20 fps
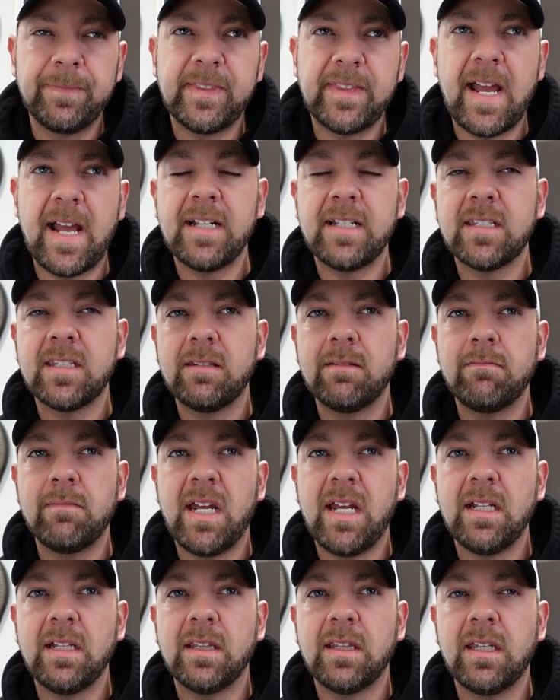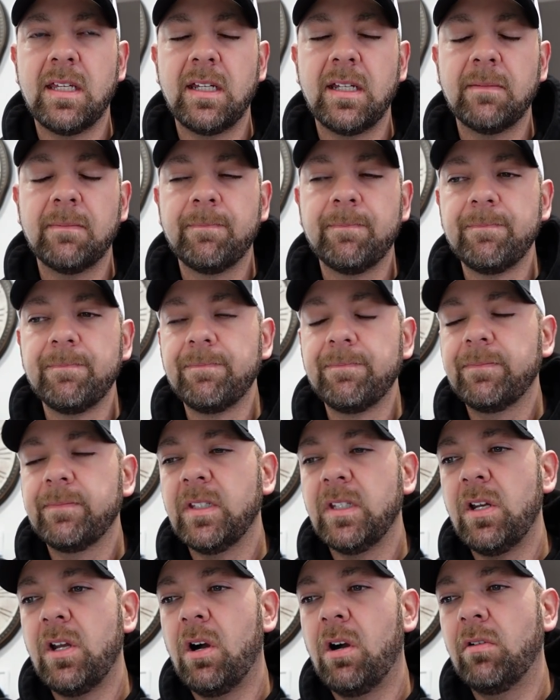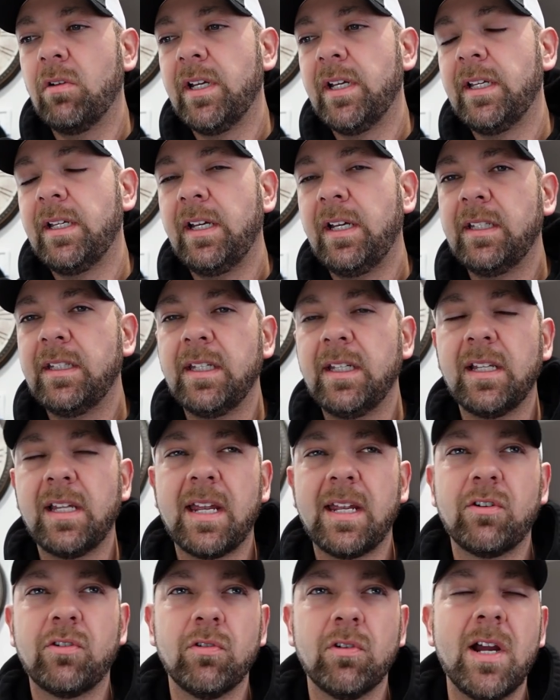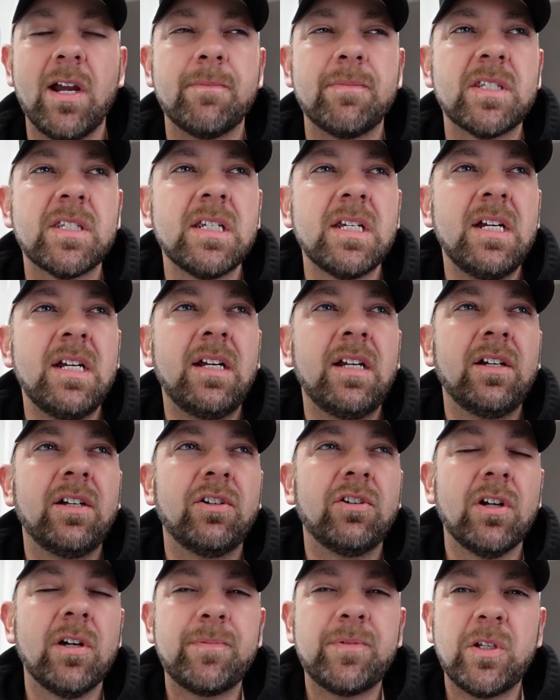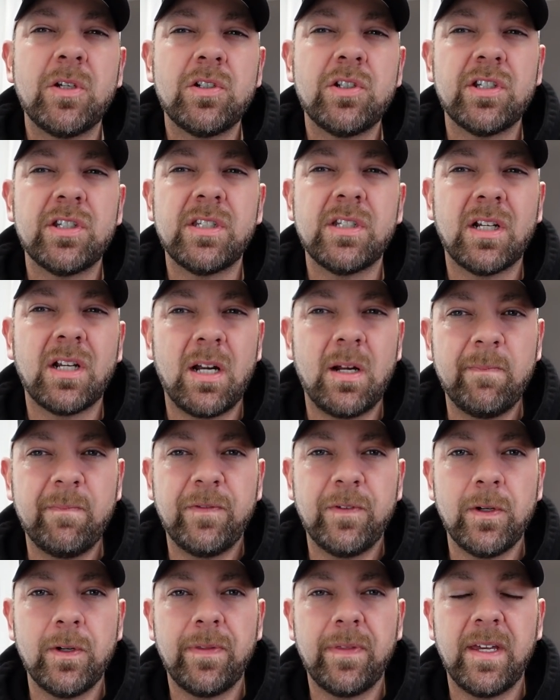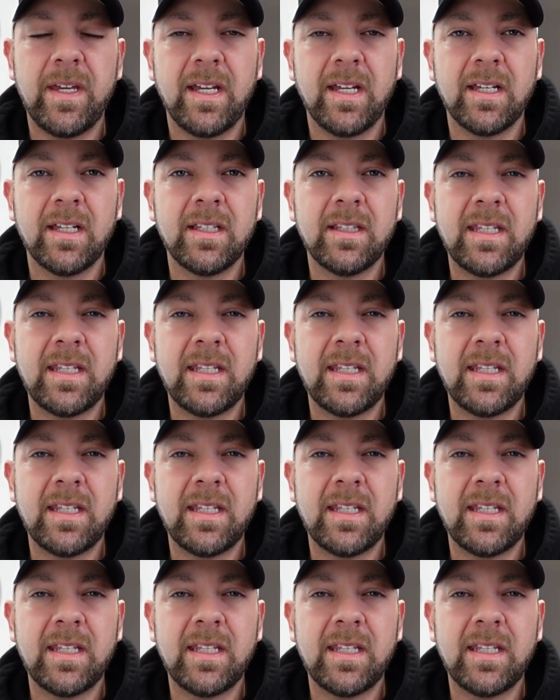That's the main thing, you know. And, and, then like grips, grips are just a comfort thing.